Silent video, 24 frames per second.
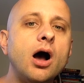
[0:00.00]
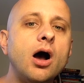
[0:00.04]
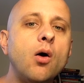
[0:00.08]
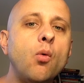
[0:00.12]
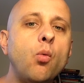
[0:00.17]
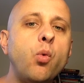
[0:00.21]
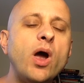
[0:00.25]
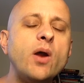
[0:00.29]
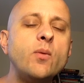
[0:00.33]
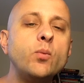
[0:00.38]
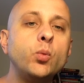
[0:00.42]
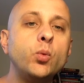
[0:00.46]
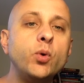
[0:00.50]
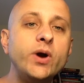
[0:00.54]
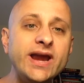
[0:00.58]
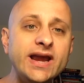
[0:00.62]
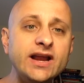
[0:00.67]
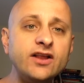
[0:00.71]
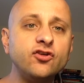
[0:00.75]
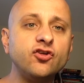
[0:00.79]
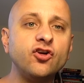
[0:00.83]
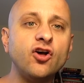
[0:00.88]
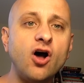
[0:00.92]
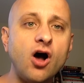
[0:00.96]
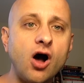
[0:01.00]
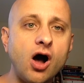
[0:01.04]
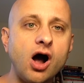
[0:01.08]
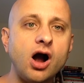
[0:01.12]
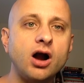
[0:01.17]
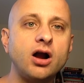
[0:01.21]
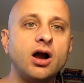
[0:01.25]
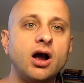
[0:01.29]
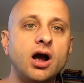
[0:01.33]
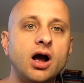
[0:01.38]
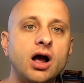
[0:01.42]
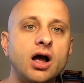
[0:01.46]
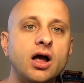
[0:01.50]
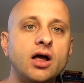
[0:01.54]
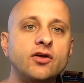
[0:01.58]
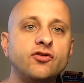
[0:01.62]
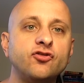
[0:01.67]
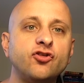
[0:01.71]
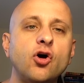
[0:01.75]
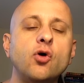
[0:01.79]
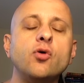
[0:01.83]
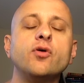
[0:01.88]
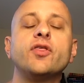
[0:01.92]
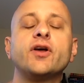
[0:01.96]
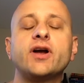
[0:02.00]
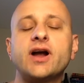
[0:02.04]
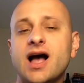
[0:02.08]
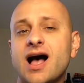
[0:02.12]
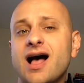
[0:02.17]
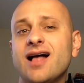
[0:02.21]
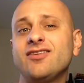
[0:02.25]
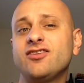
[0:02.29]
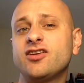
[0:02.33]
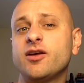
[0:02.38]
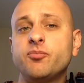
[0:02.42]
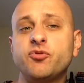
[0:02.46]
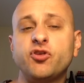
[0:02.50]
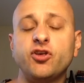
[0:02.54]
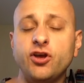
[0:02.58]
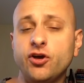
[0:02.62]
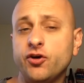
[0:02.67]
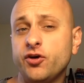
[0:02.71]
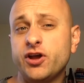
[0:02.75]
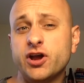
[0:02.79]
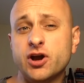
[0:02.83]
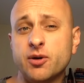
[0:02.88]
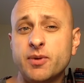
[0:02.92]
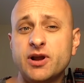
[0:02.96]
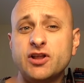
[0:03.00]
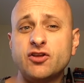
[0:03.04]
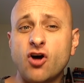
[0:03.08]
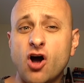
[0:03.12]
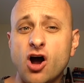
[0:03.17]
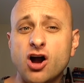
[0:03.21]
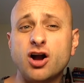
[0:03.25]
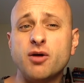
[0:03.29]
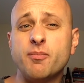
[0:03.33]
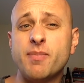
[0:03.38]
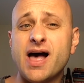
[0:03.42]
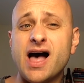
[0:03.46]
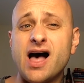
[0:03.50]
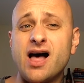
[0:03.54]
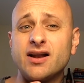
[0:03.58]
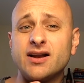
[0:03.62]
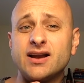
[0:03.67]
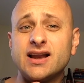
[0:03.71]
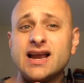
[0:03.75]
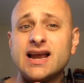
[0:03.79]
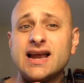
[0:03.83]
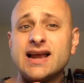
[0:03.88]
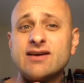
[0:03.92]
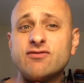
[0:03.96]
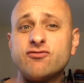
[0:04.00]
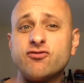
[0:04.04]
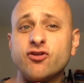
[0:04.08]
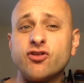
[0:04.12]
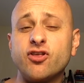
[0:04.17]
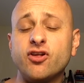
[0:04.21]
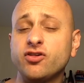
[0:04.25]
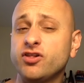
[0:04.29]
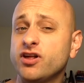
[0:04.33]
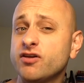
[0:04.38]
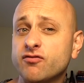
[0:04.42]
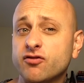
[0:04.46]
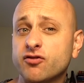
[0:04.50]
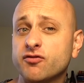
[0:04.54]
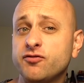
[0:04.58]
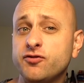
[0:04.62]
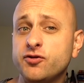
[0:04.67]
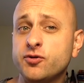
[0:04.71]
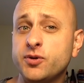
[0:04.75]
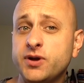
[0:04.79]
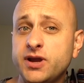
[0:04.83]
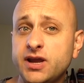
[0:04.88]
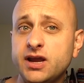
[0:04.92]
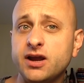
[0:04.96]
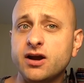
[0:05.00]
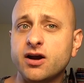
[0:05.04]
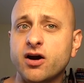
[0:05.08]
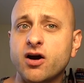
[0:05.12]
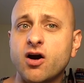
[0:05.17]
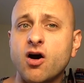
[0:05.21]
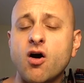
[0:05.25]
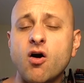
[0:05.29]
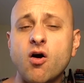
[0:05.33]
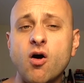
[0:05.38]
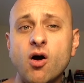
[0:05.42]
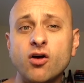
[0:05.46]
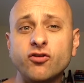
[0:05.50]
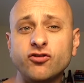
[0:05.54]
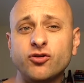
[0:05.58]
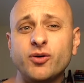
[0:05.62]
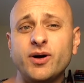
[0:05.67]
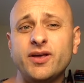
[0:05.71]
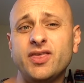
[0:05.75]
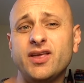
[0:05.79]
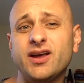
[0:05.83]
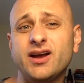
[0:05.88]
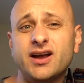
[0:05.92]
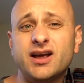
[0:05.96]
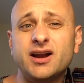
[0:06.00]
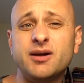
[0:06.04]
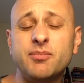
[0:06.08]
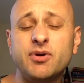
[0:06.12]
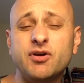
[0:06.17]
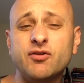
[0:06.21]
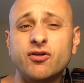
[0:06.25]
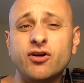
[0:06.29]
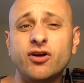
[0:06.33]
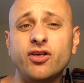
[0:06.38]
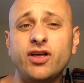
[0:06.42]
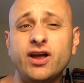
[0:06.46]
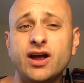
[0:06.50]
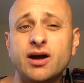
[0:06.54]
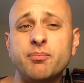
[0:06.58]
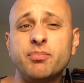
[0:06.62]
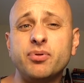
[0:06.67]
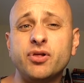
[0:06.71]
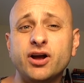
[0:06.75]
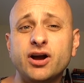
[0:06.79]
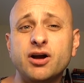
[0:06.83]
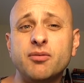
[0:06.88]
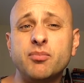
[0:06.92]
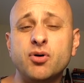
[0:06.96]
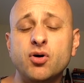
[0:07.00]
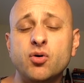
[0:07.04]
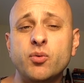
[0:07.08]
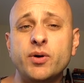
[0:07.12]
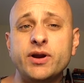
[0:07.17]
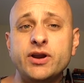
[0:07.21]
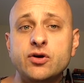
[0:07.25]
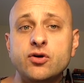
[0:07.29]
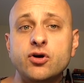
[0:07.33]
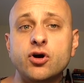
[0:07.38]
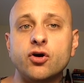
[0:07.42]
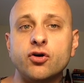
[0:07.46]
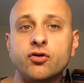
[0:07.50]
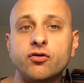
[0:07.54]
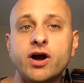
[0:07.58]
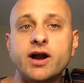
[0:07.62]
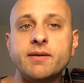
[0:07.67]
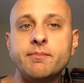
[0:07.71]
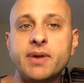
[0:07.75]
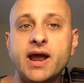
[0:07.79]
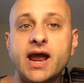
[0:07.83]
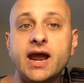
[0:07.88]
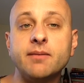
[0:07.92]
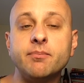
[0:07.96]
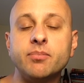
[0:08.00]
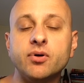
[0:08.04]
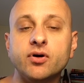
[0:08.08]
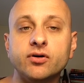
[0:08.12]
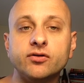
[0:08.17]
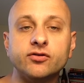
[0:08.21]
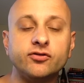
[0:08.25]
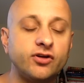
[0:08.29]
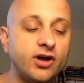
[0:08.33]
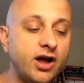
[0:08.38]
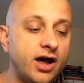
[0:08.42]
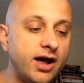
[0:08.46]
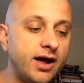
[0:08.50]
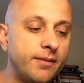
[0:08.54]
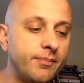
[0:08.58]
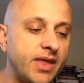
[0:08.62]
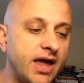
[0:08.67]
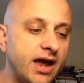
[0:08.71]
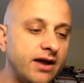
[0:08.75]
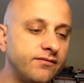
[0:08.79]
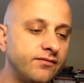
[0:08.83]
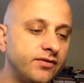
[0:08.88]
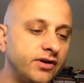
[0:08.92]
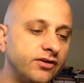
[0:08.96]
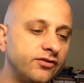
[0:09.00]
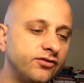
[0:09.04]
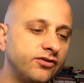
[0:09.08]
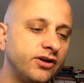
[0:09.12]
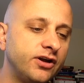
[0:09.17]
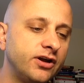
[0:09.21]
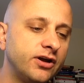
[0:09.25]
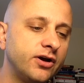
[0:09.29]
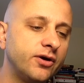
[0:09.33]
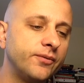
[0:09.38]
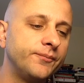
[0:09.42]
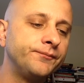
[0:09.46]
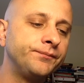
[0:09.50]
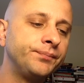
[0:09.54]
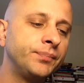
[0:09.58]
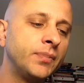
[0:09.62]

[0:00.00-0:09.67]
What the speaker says: When we talk, so the concepts that you'll hear me talk about for the lit review here are also, I think, going to be really applicable when you go to write papers at VCU.